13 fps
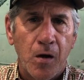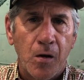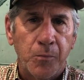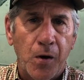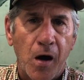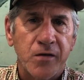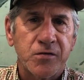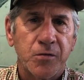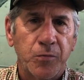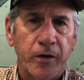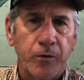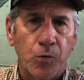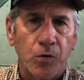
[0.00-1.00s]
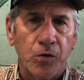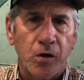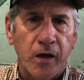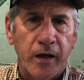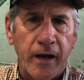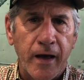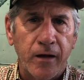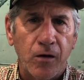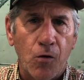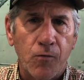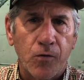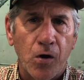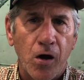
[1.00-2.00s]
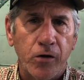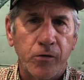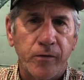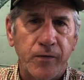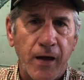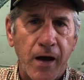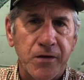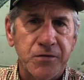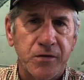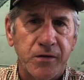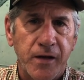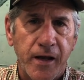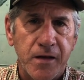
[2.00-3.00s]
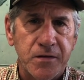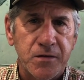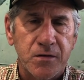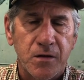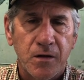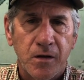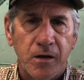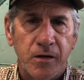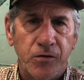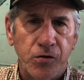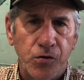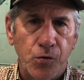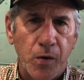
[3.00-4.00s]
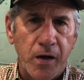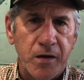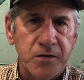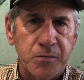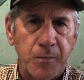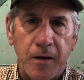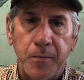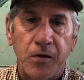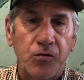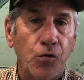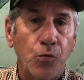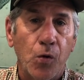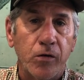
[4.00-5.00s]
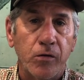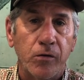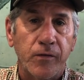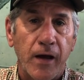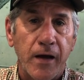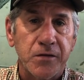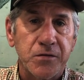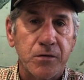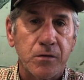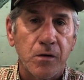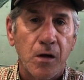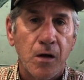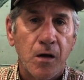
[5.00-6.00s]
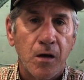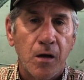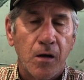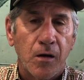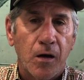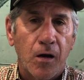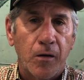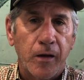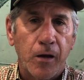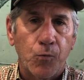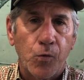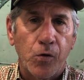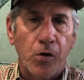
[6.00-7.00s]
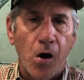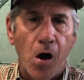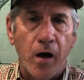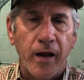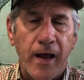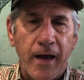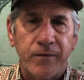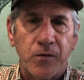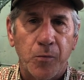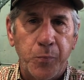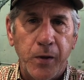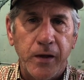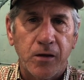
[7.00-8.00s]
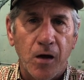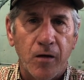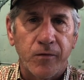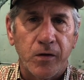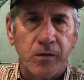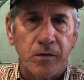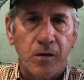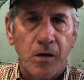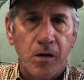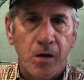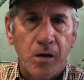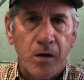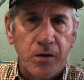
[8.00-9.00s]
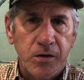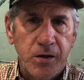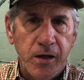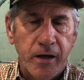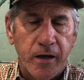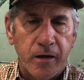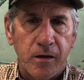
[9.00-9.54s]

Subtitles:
possibly we're looking at over 100,000 deaths in the U.S., maybe 200,000, and we're not at the peak of it yet.